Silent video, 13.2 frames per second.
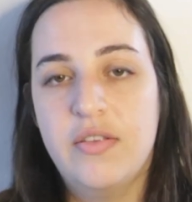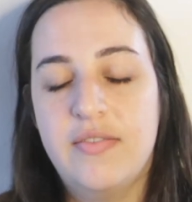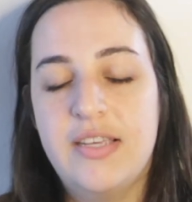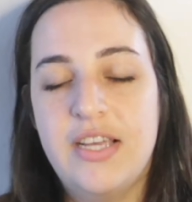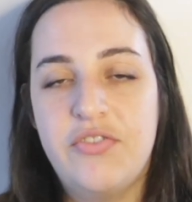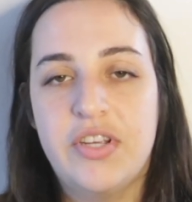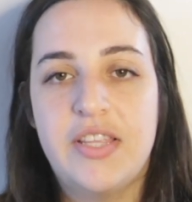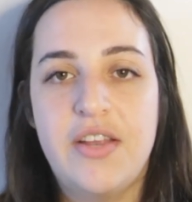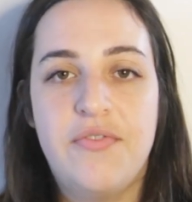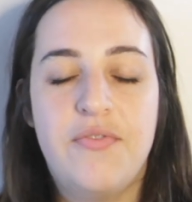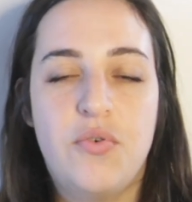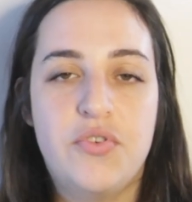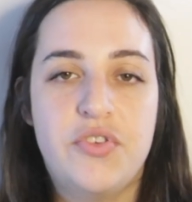Cedric then
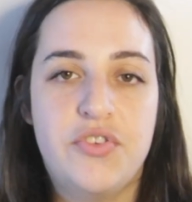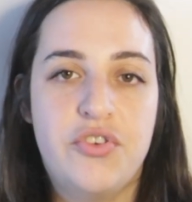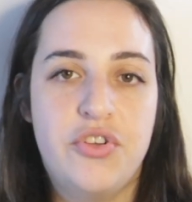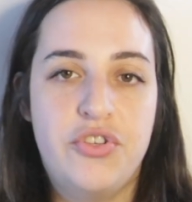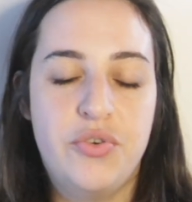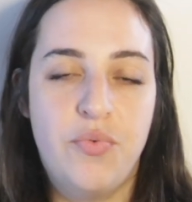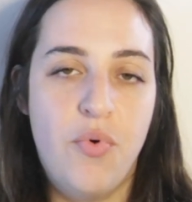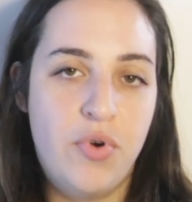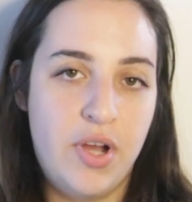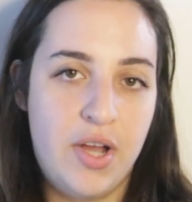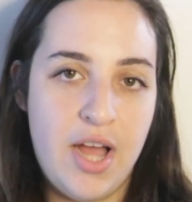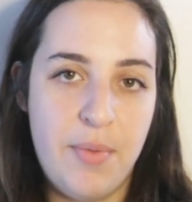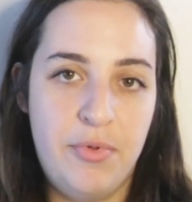forces her to walk
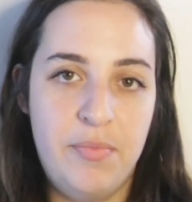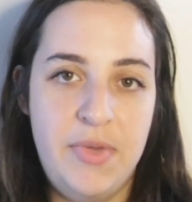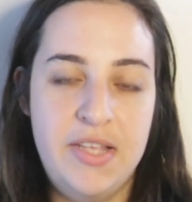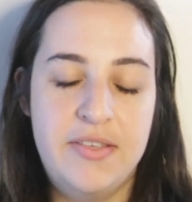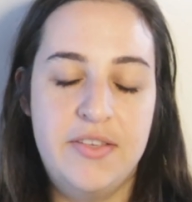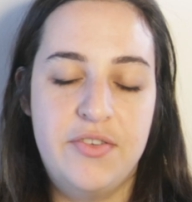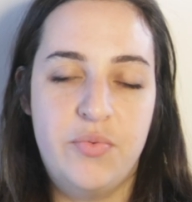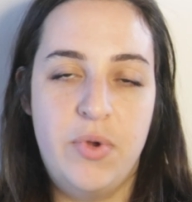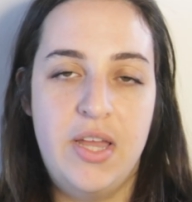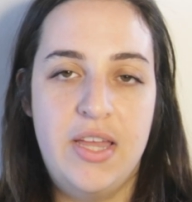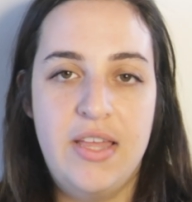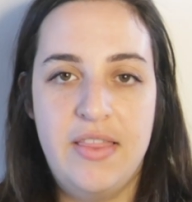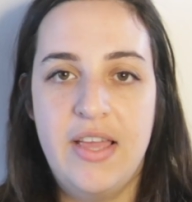a couple meters
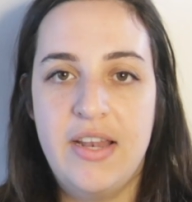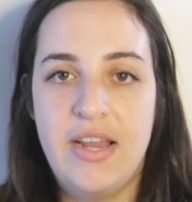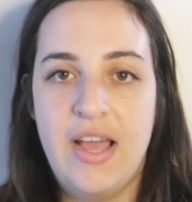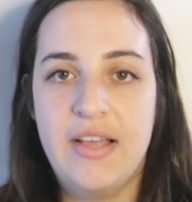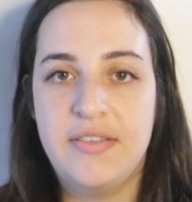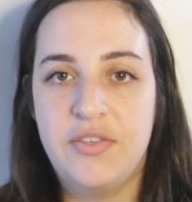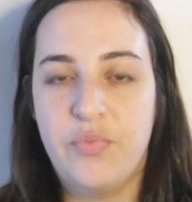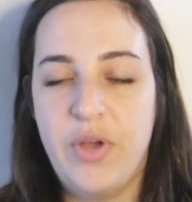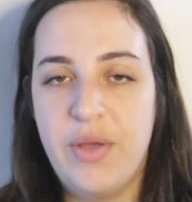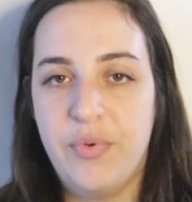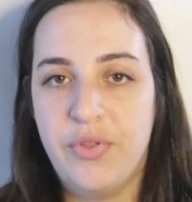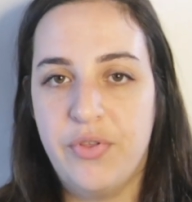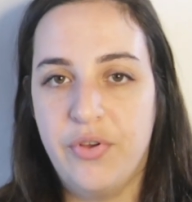where he then has his way
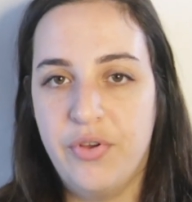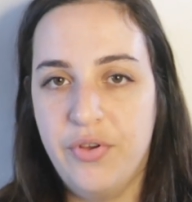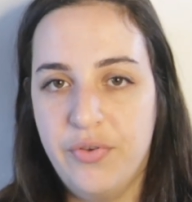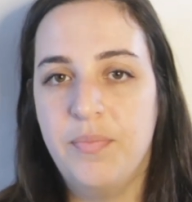with her.